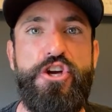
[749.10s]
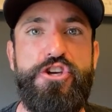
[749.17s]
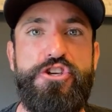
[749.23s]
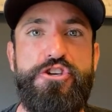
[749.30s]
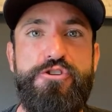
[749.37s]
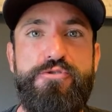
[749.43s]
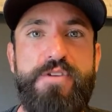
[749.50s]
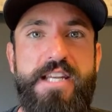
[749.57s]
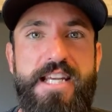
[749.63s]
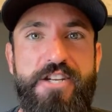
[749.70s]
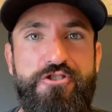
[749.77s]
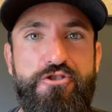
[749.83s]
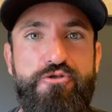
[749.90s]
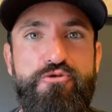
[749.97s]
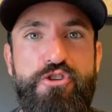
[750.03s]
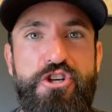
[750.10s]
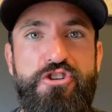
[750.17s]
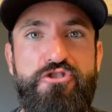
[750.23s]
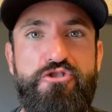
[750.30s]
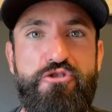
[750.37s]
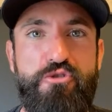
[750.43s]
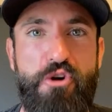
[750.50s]
You need to
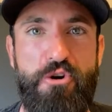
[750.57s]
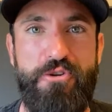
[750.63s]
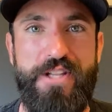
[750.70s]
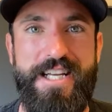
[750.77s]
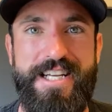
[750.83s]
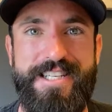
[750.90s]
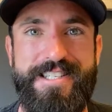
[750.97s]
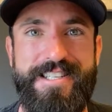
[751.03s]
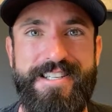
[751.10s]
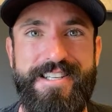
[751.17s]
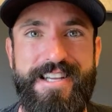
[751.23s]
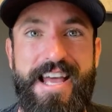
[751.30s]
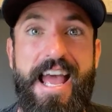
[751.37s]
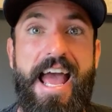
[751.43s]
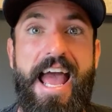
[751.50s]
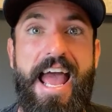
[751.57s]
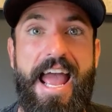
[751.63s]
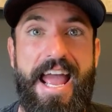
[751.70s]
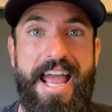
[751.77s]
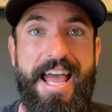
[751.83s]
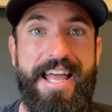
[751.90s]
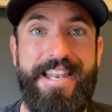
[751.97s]
control it,
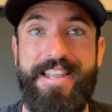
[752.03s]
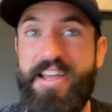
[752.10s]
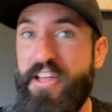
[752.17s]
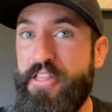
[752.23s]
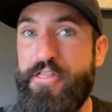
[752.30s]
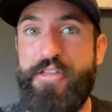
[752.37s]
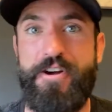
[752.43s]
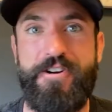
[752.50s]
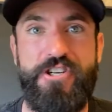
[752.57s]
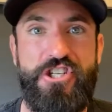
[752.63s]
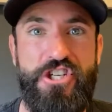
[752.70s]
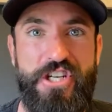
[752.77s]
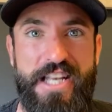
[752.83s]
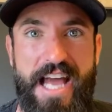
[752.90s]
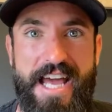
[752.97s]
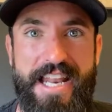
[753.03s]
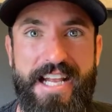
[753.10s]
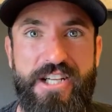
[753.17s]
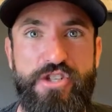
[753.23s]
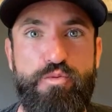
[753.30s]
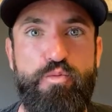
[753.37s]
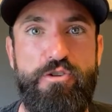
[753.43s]
and their
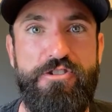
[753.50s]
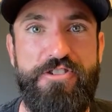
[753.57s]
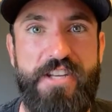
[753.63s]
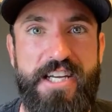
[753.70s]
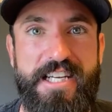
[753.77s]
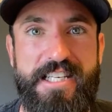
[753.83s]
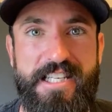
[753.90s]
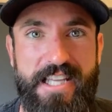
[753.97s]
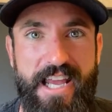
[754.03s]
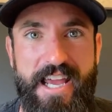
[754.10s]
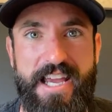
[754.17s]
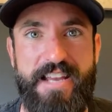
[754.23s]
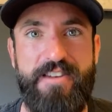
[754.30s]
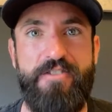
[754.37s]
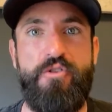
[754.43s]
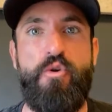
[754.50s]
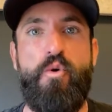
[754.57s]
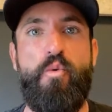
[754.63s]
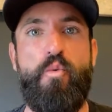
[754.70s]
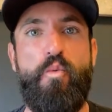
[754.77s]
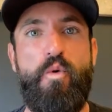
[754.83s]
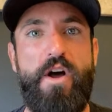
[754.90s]
genetics will dictate
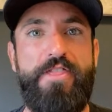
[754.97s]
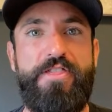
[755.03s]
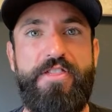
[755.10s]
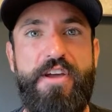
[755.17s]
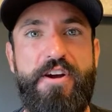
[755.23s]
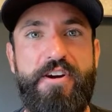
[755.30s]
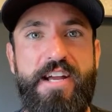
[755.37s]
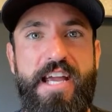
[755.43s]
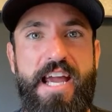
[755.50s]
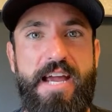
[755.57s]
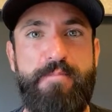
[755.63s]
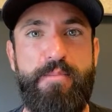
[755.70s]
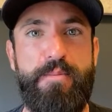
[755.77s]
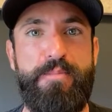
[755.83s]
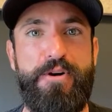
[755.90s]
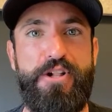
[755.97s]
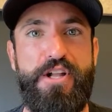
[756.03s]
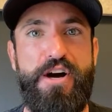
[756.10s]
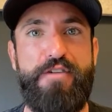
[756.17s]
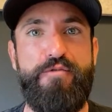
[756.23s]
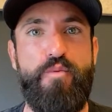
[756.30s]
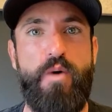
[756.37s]
what they're capable
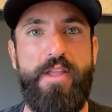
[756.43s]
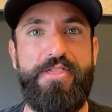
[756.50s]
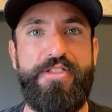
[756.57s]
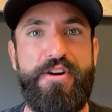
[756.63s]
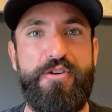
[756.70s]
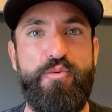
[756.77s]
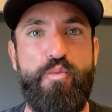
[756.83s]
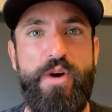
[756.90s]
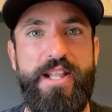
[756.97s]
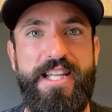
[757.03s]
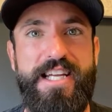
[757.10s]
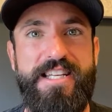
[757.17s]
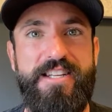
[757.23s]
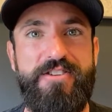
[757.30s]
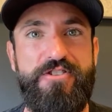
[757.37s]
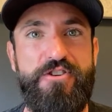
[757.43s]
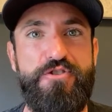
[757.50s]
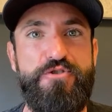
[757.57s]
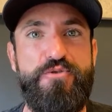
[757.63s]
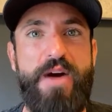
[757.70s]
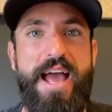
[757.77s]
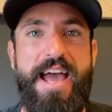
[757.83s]
of, what they're willing to
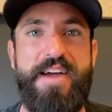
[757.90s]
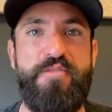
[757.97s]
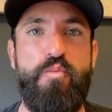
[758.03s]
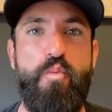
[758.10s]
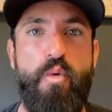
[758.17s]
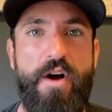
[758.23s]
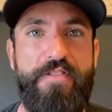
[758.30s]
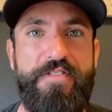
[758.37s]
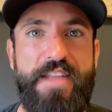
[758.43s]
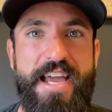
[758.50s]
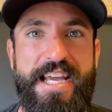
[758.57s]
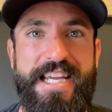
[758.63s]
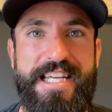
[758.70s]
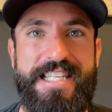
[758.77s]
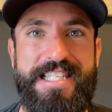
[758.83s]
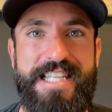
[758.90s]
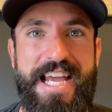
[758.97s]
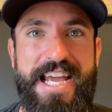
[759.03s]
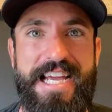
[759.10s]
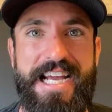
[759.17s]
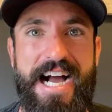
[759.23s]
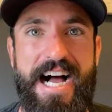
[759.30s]
do, and what they can
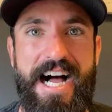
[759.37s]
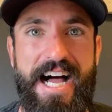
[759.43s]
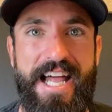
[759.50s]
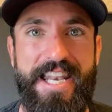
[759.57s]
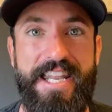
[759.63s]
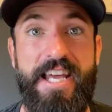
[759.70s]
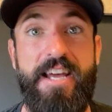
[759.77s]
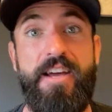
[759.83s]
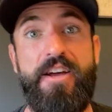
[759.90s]
take on.